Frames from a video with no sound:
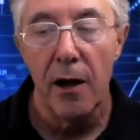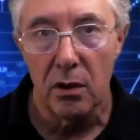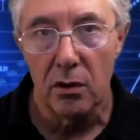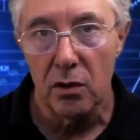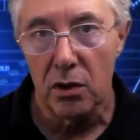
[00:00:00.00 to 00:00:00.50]

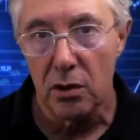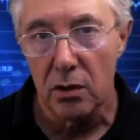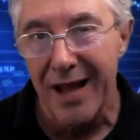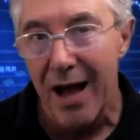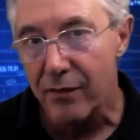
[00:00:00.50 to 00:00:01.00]
There are
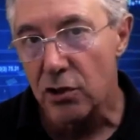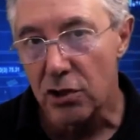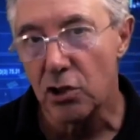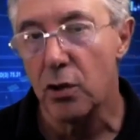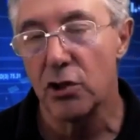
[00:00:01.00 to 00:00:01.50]
the
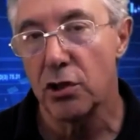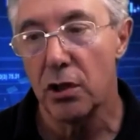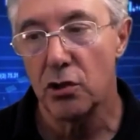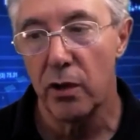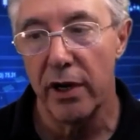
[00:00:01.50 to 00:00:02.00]
novice
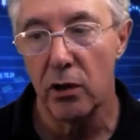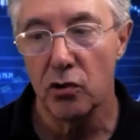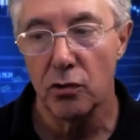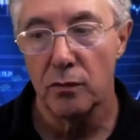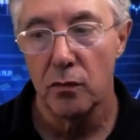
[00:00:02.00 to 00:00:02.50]
discretionary
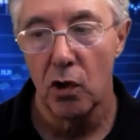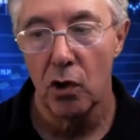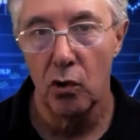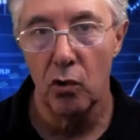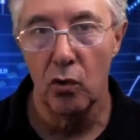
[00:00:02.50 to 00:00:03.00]
traders
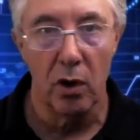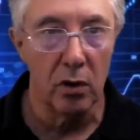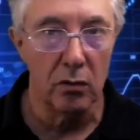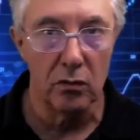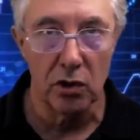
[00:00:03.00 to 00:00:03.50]
who
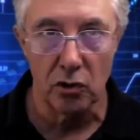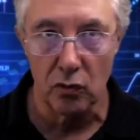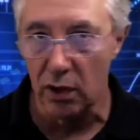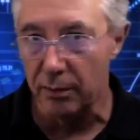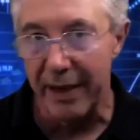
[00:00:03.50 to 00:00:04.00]
are
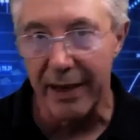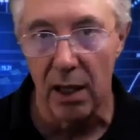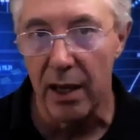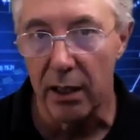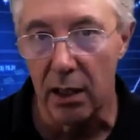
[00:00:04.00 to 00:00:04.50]
just really
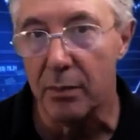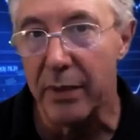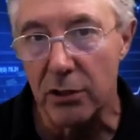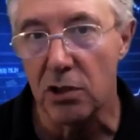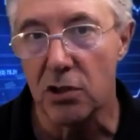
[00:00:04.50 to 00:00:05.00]
making a lot of
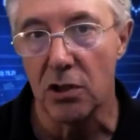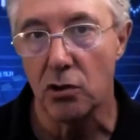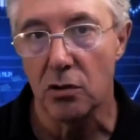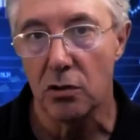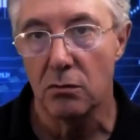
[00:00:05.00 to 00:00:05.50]
gut-based
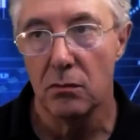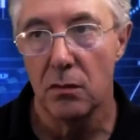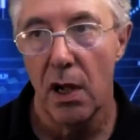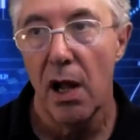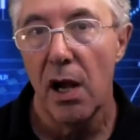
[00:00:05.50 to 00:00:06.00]
decisions.
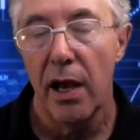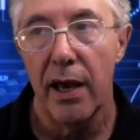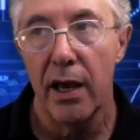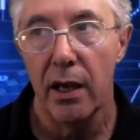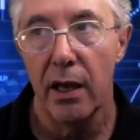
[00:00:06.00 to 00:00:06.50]

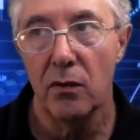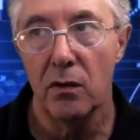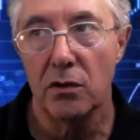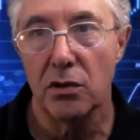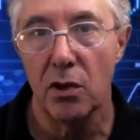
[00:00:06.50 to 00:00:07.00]

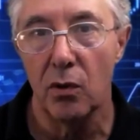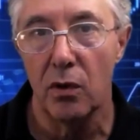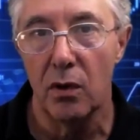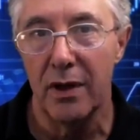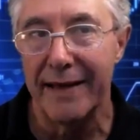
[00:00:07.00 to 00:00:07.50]
And
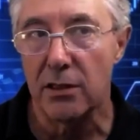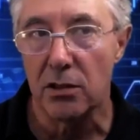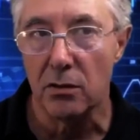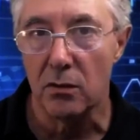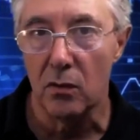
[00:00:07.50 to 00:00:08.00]
so
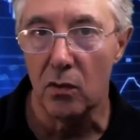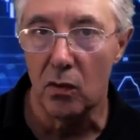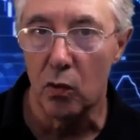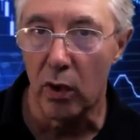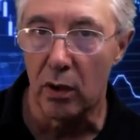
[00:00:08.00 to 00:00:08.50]
that's
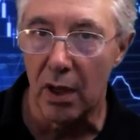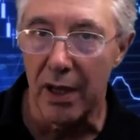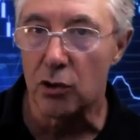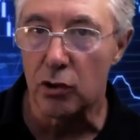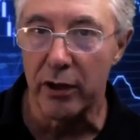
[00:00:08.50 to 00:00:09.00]
where a
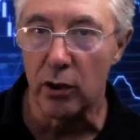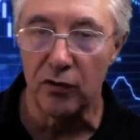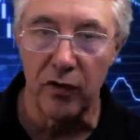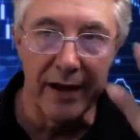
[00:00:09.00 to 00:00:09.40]
lot of traders